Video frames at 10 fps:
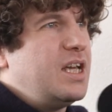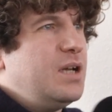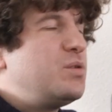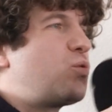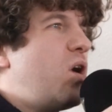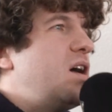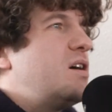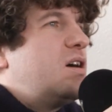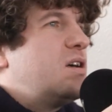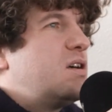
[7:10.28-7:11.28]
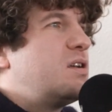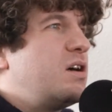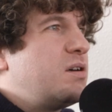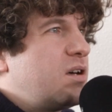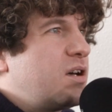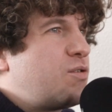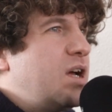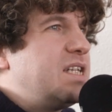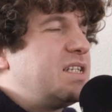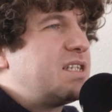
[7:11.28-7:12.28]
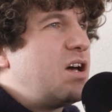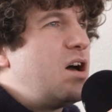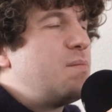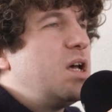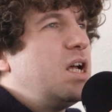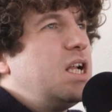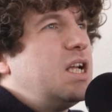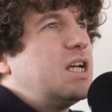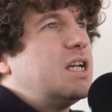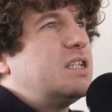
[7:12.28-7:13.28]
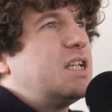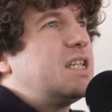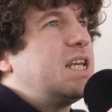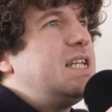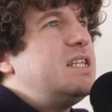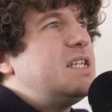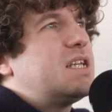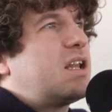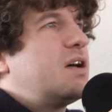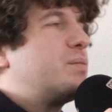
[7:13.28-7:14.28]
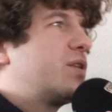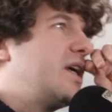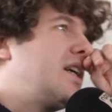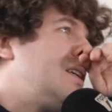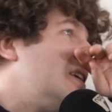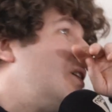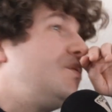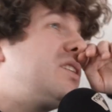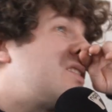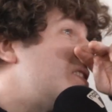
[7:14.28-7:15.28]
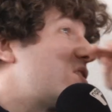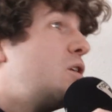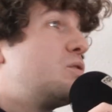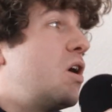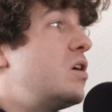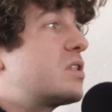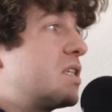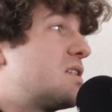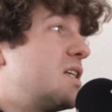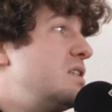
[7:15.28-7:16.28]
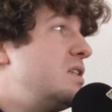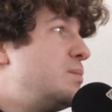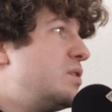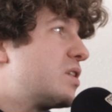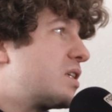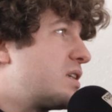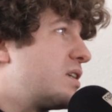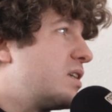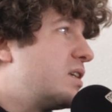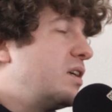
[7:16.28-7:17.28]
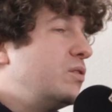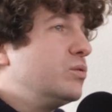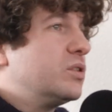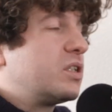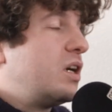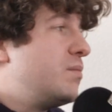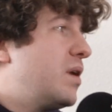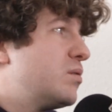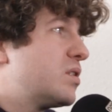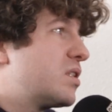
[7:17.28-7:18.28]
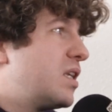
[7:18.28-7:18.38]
It was quite a crazy time. And the indie club thing, we used to just go dancing to indie music. All the time. That was